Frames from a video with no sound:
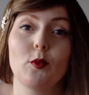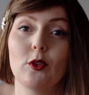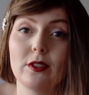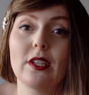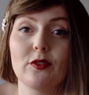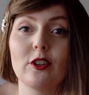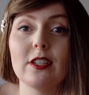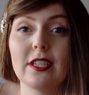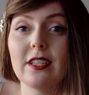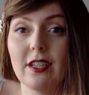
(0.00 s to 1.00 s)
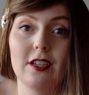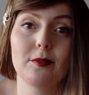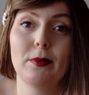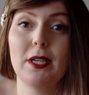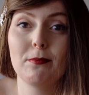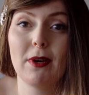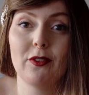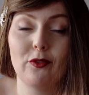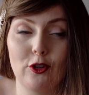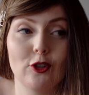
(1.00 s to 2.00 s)
will definitely not be my
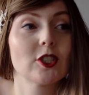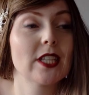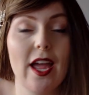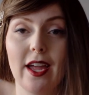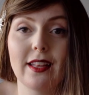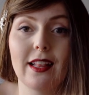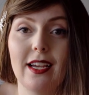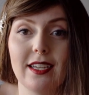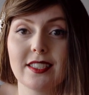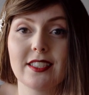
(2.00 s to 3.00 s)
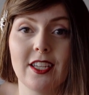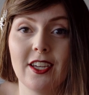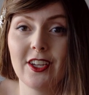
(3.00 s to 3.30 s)
first and last